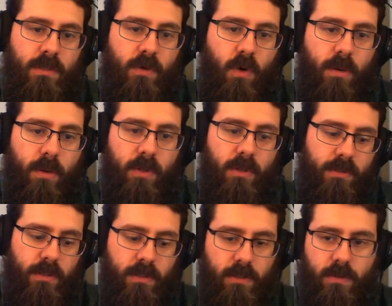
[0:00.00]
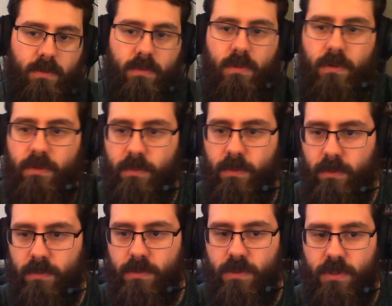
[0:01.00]
normal and then you do
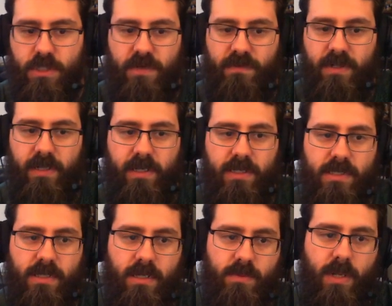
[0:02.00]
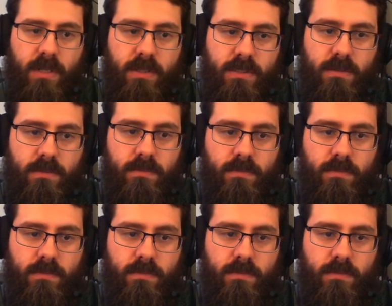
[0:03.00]
earthroot, you can shift click as well to